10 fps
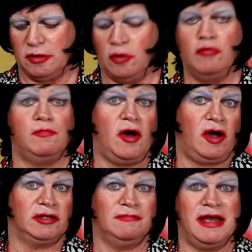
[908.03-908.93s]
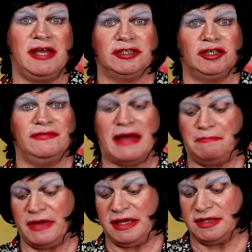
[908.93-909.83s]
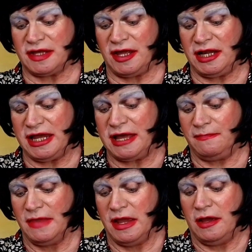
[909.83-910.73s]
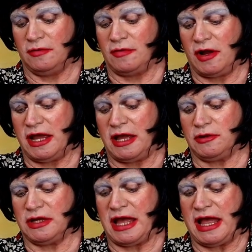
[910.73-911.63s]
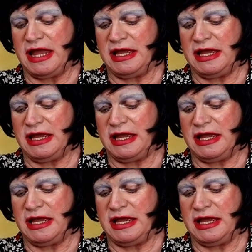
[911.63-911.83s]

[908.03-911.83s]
Oh, pardon me, I shouldn't have had beans earlier. Right, okay.